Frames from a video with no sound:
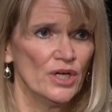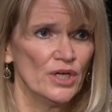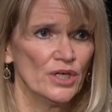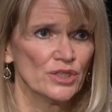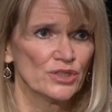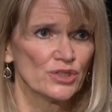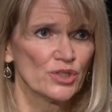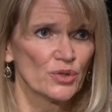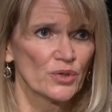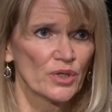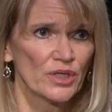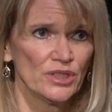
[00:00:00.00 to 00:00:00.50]

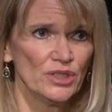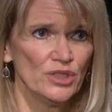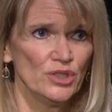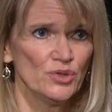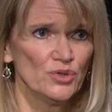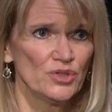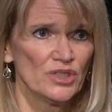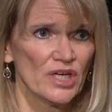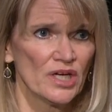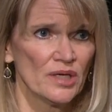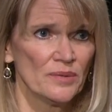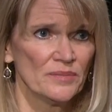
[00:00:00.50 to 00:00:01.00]
So can you
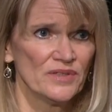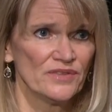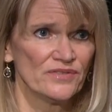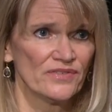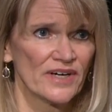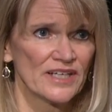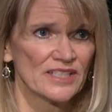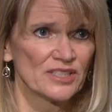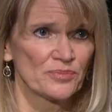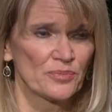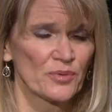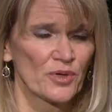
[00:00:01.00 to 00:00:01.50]
tell me,
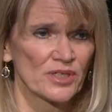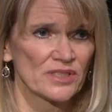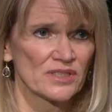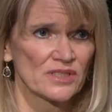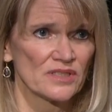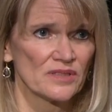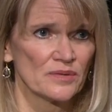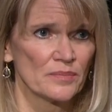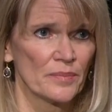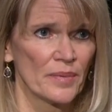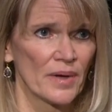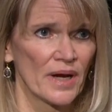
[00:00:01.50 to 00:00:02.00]
Vice
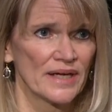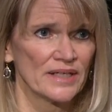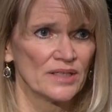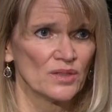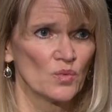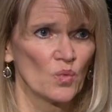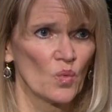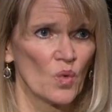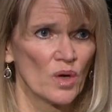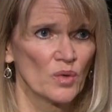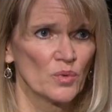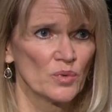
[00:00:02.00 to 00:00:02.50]
President
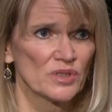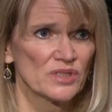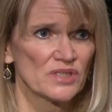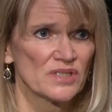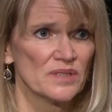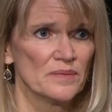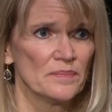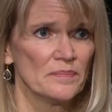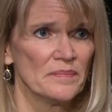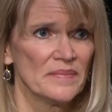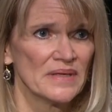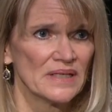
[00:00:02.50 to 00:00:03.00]
Biden, what was
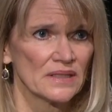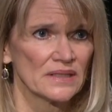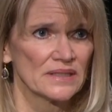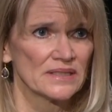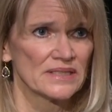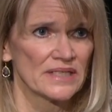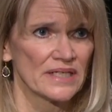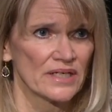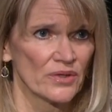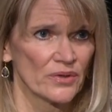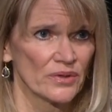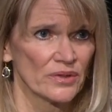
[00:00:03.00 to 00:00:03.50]
the
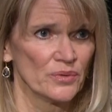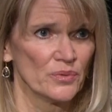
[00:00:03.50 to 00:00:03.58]
military